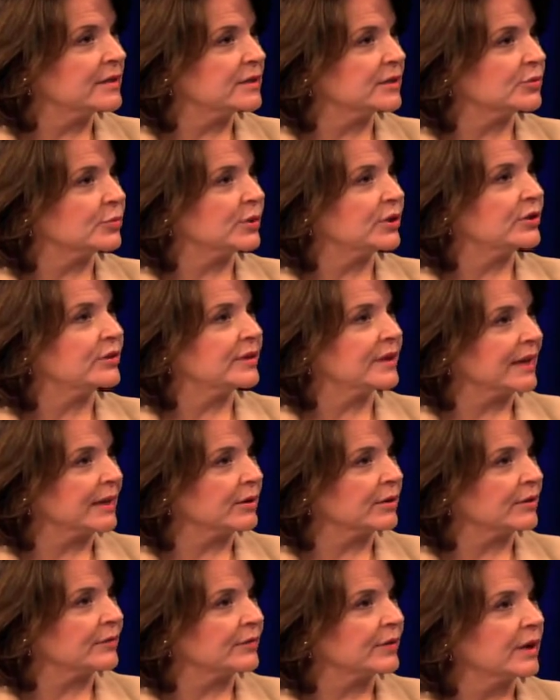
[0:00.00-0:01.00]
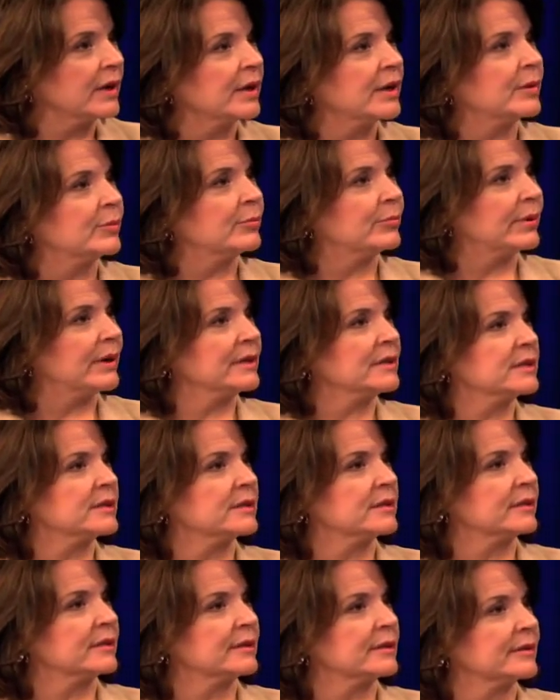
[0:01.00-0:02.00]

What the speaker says: what you'd think of. But